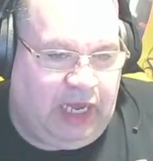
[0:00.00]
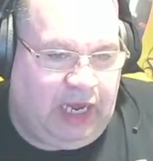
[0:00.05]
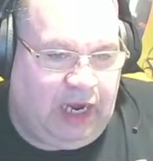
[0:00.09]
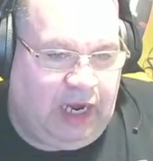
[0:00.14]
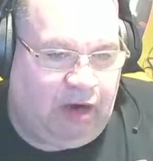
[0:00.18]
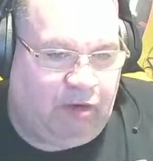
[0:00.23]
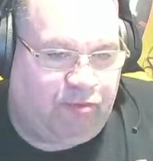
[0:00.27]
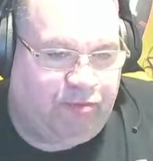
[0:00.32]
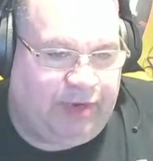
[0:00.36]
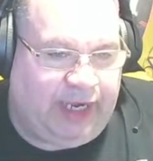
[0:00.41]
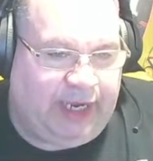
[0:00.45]

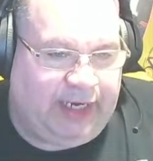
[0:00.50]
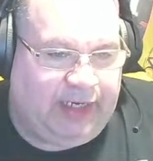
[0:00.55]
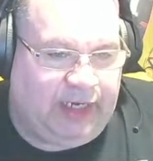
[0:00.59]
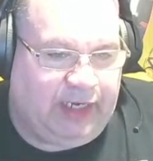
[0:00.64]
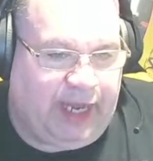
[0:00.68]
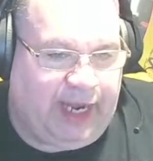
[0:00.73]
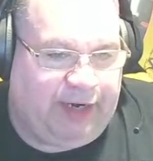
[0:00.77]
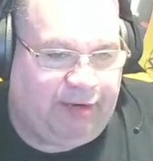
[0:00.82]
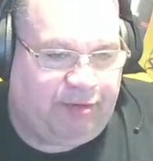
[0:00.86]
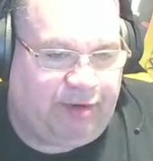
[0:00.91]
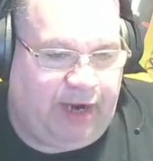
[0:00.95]
red
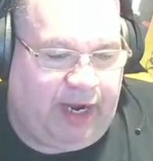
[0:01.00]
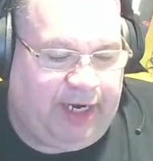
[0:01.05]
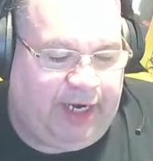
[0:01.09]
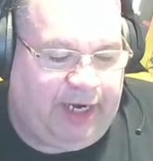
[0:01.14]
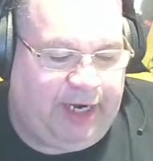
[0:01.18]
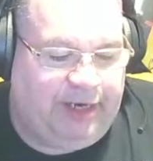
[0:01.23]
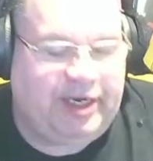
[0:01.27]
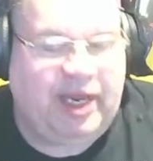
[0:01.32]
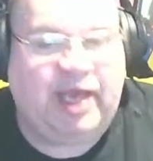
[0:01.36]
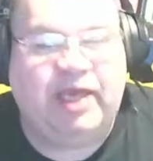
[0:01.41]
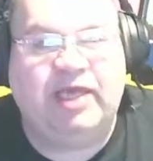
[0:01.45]
light right
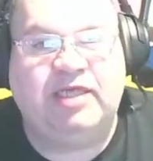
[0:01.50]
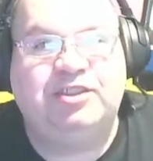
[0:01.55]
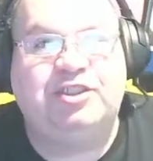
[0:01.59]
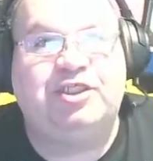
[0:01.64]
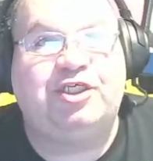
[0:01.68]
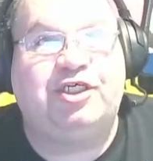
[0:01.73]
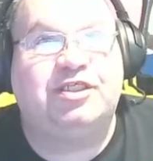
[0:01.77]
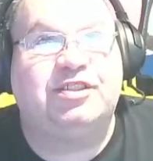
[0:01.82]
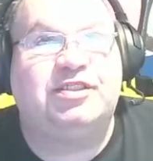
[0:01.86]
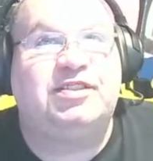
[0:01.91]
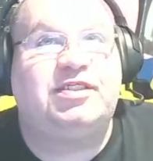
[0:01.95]
here. Now, as
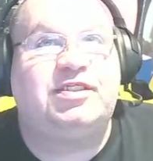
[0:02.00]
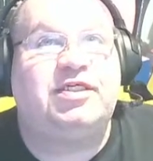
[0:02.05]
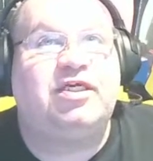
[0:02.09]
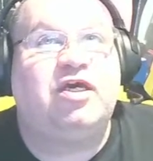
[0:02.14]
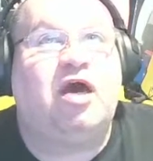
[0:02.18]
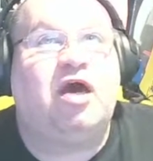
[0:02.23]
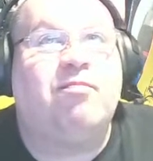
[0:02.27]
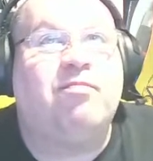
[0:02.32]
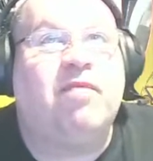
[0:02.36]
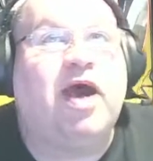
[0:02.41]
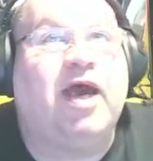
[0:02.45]
you can
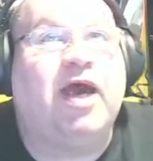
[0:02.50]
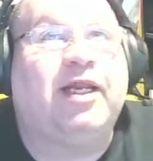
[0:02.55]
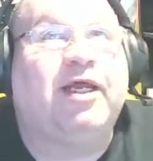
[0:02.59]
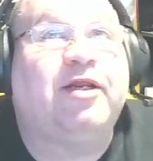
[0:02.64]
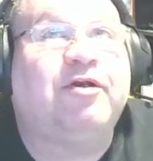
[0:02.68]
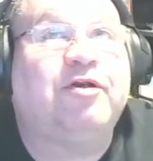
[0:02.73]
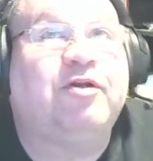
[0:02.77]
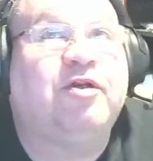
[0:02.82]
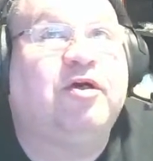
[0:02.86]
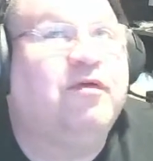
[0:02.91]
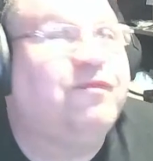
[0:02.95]
see on mine,
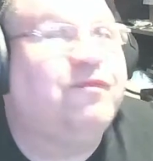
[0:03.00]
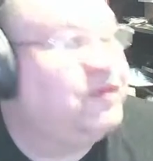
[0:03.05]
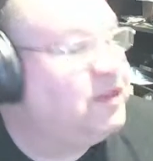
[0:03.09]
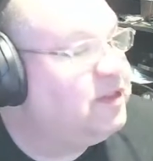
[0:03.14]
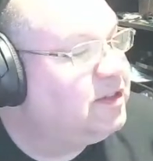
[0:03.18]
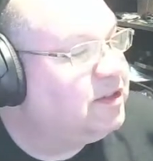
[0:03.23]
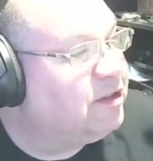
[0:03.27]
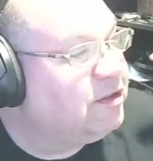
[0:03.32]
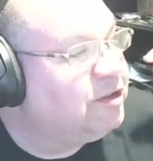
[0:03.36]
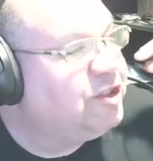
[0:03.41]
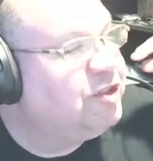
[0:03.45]
I don't know if
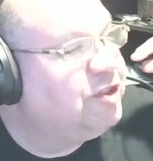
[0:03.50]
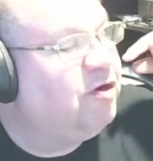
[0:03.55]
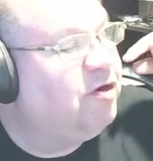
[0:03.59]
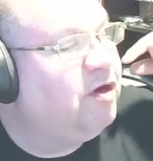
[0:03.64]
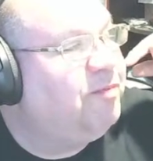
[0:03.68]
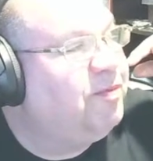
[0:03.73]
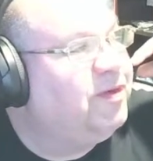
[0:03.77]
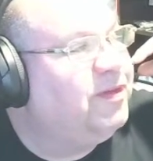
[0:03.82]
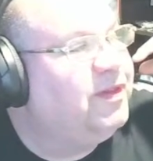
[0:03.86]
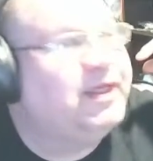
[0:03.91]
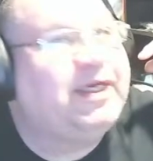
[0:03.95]
this will show
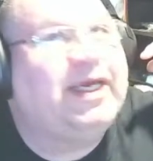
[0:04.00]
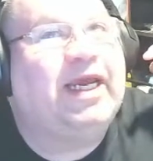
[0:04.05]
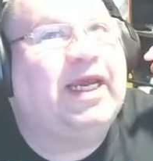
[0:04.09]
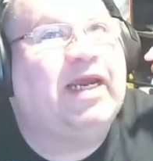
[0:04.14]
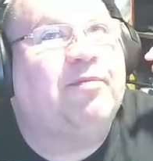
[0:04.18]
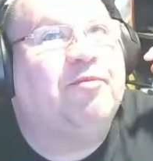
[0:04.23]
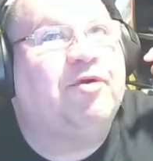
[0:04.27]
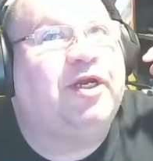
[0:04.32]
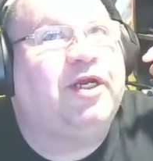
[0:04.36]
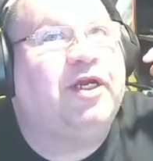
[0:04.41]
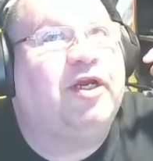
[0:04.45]
up in the
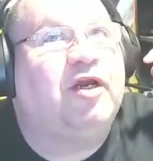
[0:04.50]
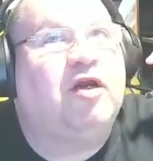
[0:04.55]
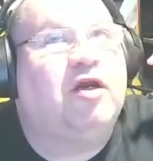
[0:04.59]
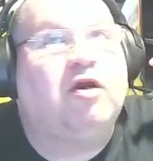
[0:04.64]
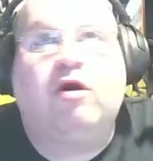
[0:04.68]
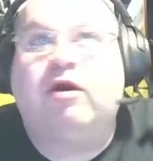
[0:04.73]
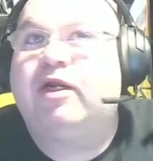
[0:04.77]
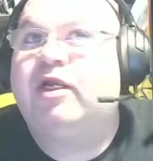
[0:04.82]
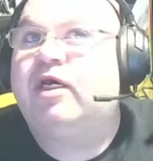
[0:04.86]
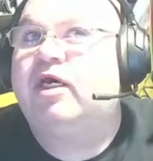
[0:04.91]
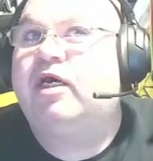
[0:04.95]
camera here
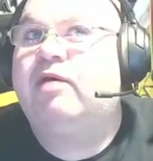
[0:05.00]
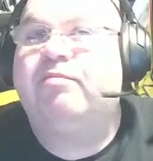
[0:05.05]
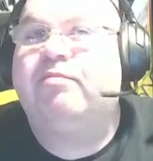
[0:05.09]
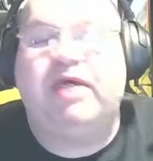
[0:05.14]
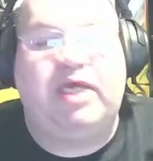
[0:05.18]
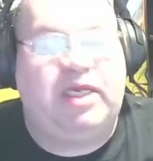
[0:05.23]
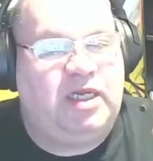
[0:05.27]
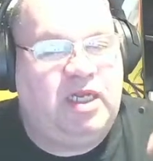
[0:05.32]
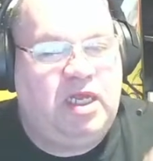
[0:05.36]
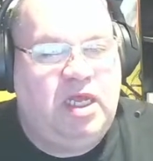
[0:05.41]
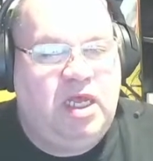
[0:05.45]
or not,
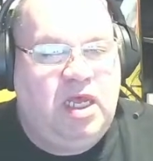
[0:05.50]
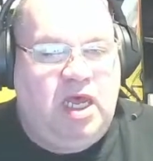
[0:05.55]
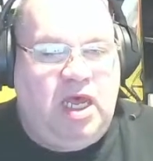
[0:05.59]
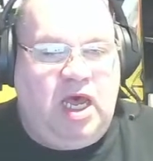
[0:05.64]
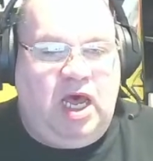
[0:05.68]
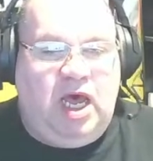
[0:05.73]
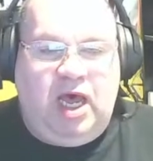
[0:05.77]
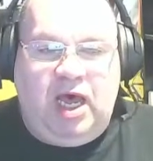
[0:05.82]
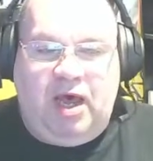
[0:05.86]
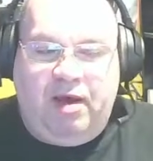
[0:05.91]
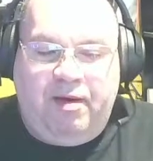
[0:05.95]
but
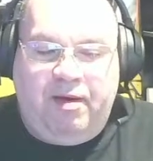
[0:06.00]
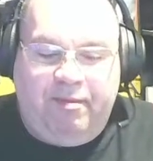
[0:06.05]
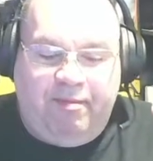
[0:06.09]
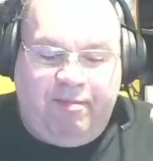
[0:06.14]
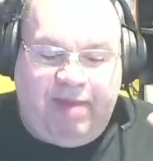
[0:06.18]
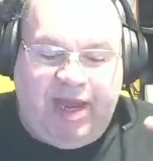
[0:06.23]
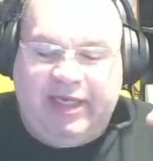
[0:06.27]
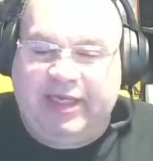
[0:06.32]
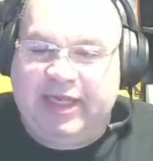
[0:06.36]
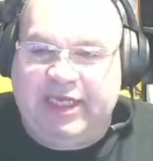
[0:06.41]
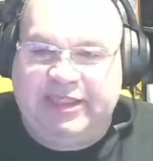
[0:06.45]

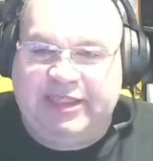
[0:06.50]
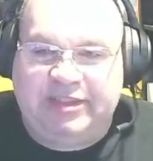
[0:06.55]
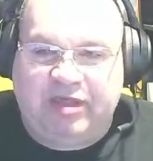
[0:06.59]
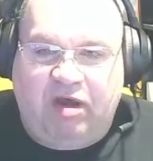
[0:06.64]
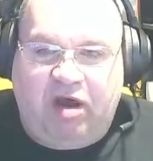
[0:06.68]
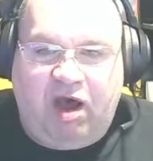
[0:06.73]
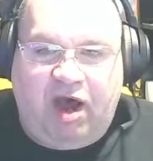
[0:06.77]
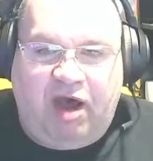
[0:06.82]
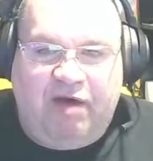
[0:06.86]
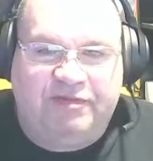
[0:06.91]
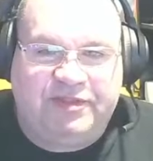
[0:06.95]
my light's
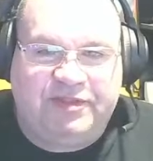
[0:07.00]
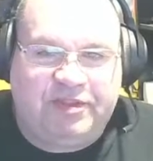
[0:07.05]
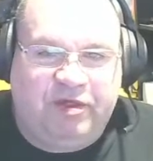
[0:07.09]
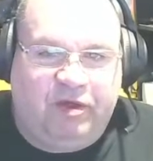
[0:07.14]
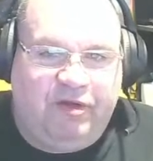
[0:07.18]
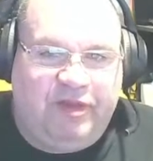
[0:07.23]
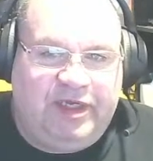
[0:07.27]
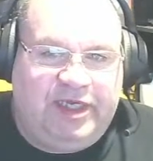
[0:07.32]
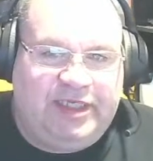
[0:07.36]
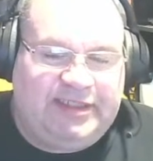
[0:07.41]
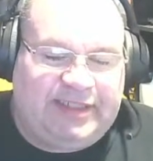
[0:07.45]
off.
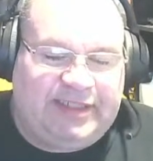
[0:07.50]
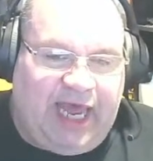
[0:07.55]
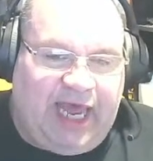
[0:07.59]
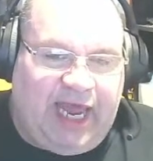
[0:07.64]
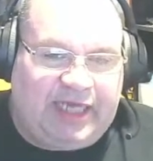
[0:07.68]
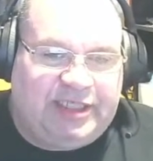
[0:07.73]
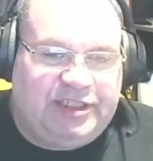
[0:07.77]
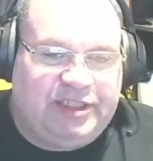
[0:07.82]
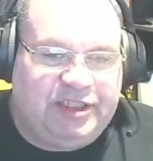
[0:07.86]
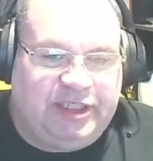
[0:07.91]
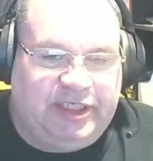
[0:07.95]
So it's
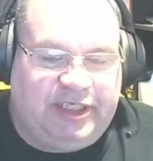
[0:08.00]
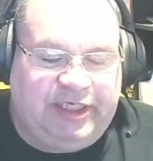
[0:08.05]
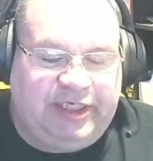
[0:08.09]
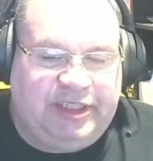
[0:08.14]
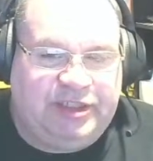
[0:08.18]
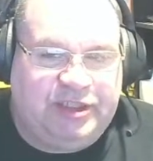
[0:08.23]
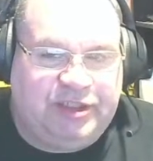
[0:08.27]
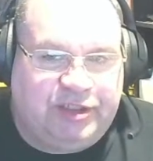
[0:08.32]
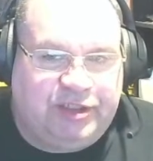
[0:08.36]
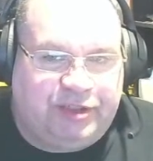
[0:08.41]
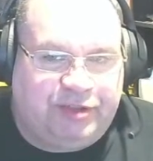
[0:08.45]

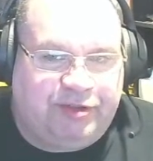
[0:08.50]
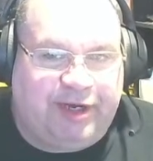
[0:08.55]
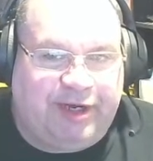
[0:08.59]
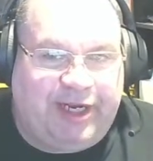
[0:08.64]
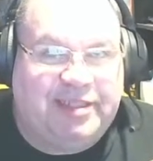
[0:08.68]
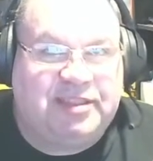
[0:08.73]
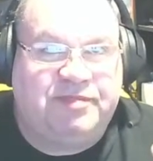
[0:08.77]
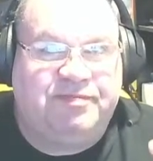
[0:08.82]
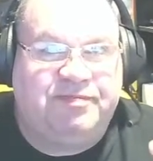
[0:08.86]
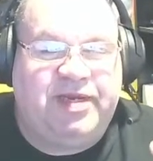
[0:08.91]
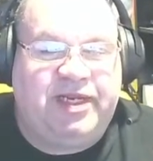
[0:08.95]
actually
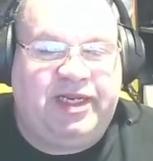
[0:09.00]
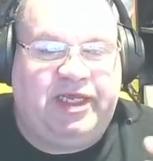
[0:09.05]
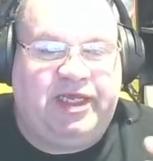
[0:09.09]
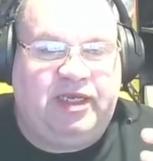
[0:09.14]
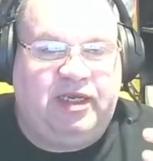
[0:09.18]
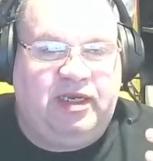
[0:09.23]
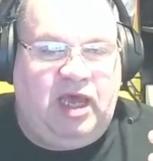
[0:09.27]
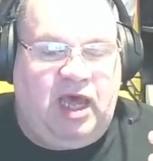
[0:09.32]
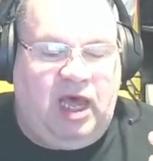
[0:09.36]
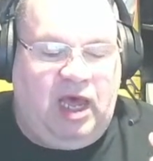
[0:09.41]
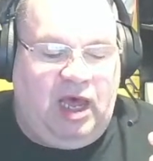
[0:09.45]

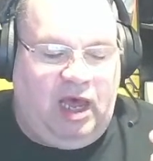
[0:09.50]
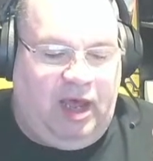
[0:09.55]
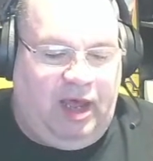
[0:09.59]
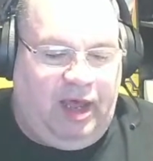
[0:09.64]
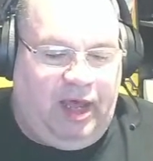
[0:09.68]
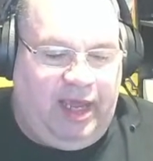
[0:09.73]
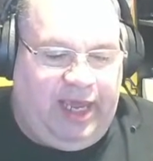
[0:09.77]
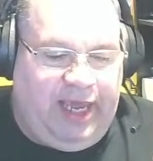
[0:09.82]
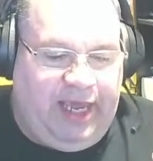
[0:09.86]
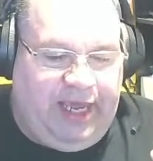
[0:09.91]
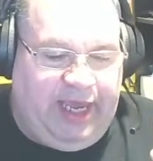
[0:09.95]
transmitting
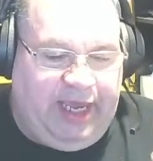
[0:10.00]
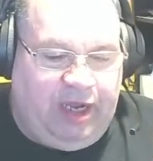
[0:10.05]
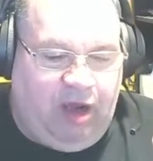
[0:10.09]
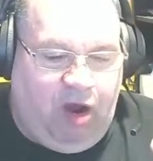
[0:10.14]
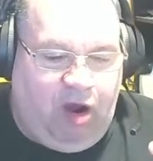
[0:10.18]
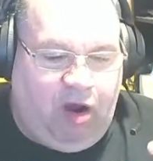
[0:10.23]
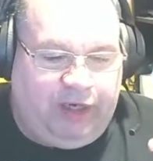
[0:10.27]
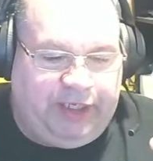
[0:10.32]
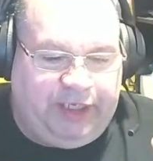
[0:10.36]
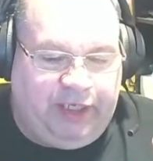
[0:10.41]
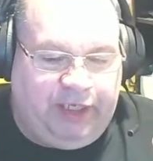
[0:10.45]
a
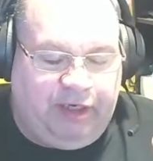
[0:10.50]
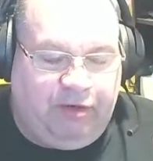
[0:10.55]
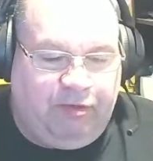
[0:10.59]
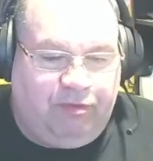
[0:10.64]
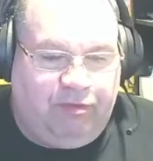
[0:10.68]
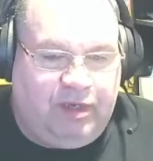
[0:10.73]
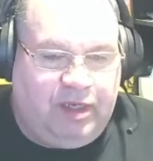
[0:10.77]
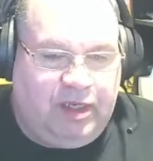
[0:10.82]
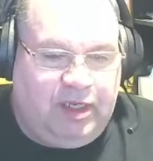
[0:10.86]
audio